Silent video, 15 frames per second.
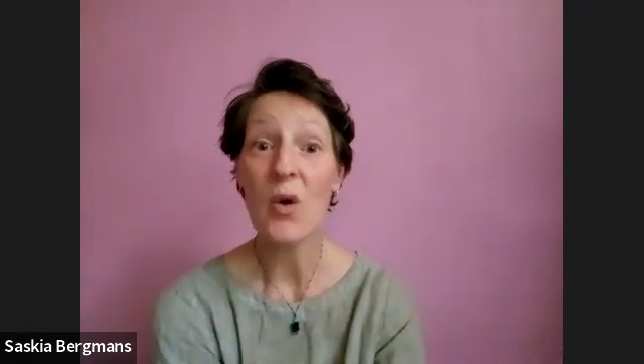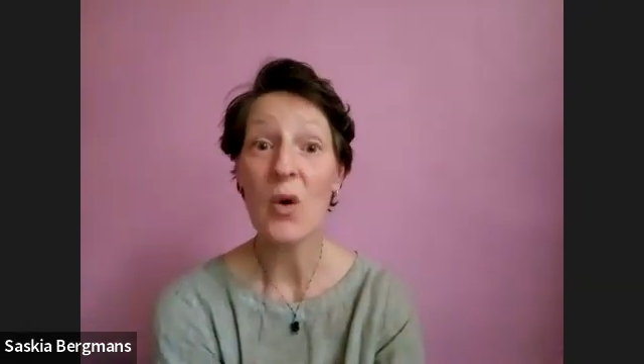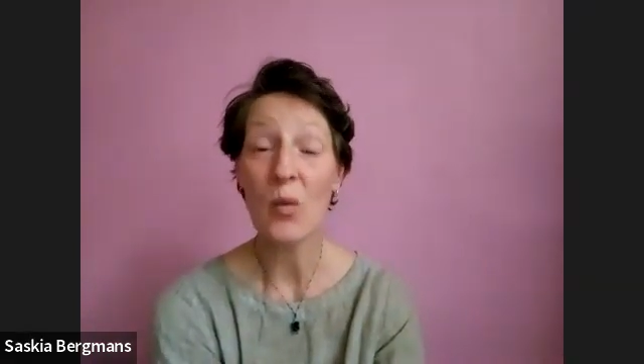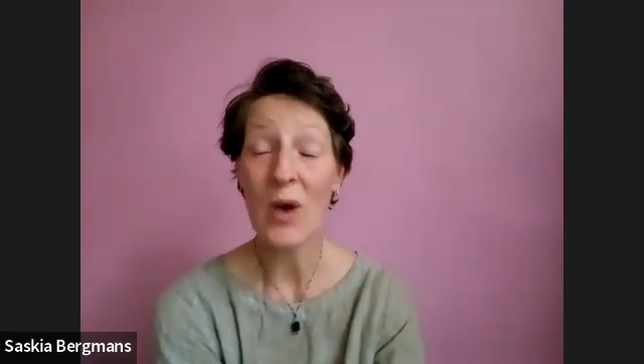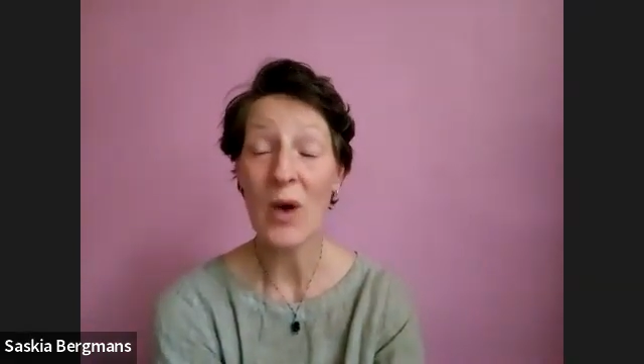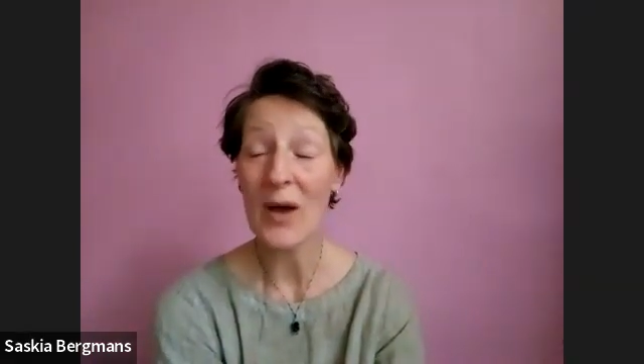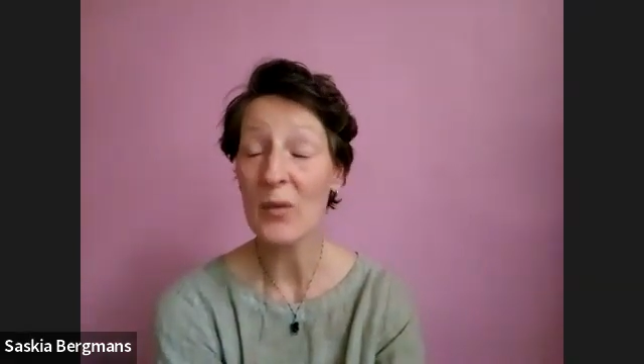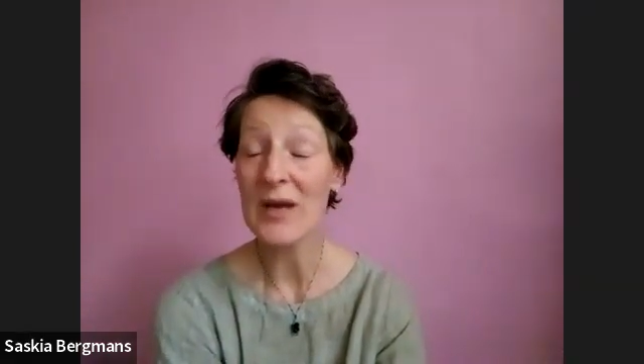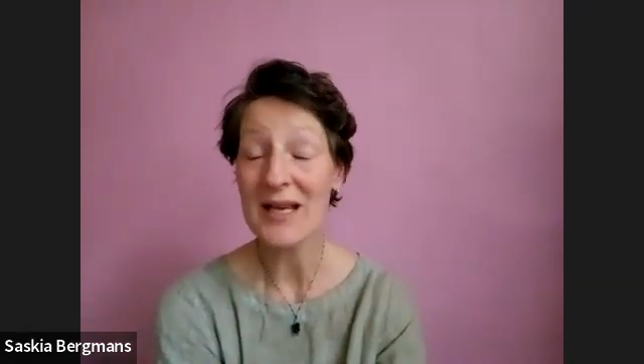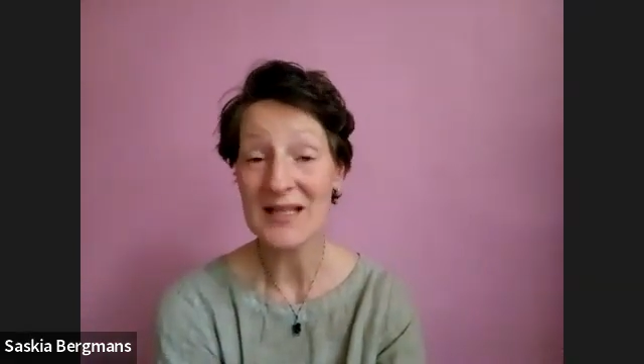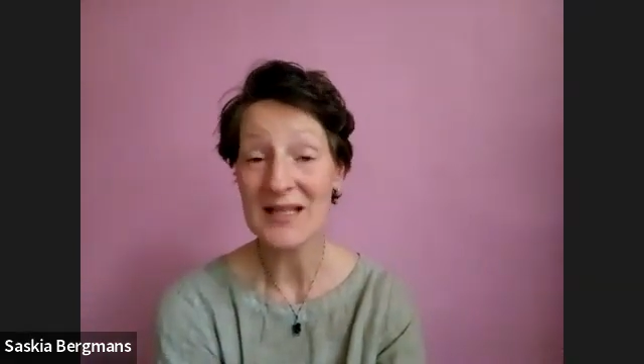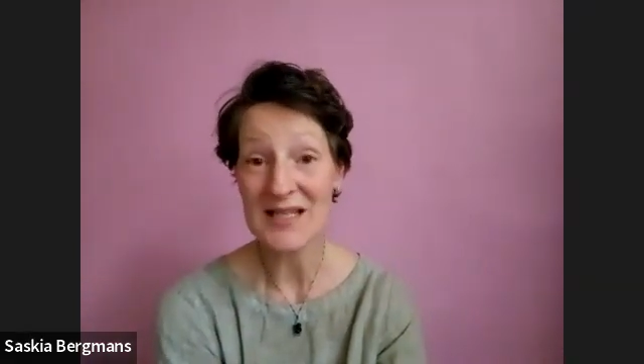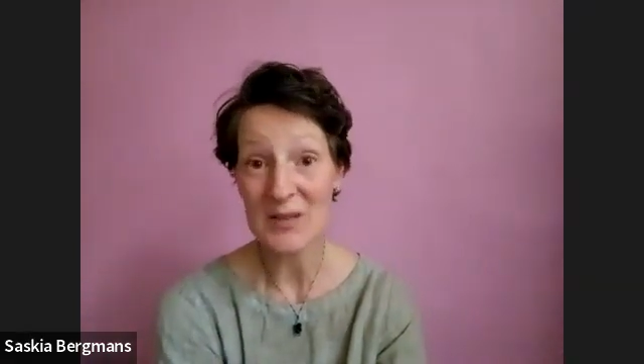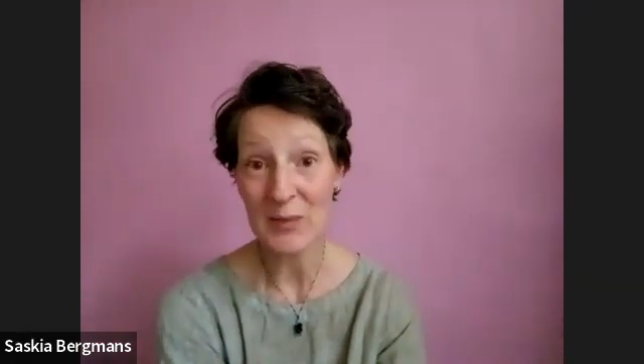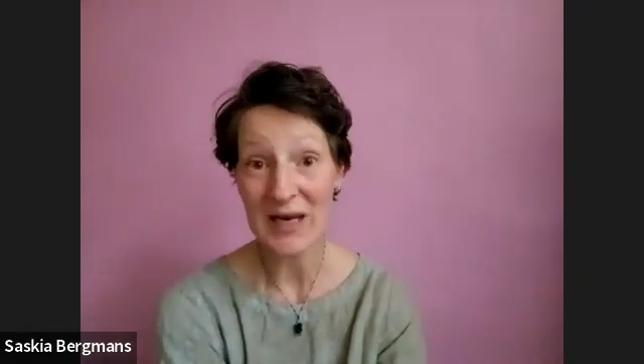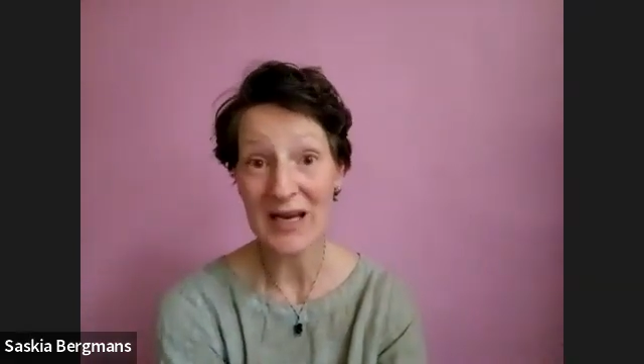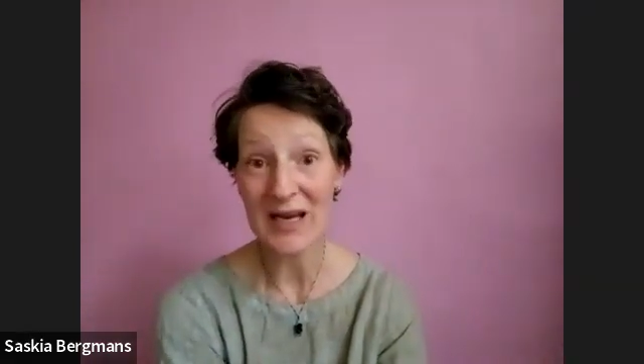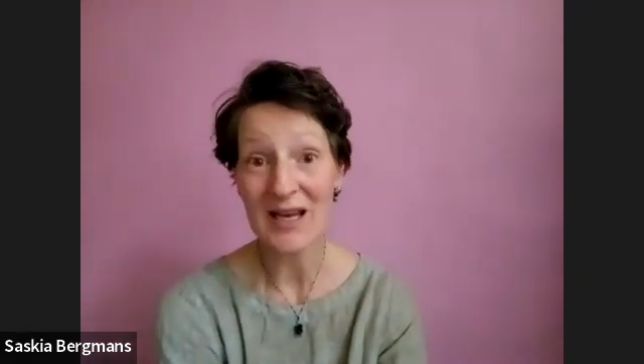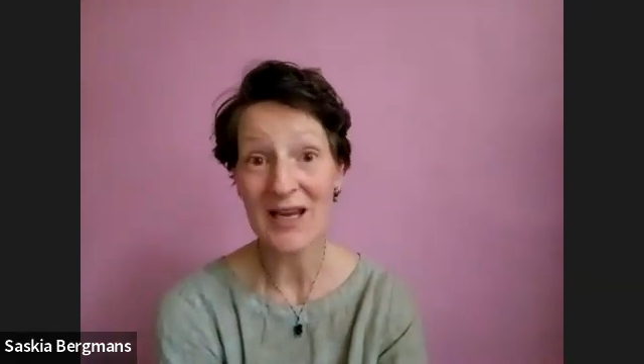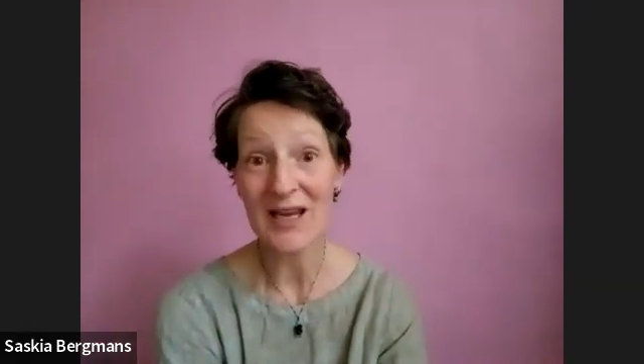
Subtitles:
where we can speak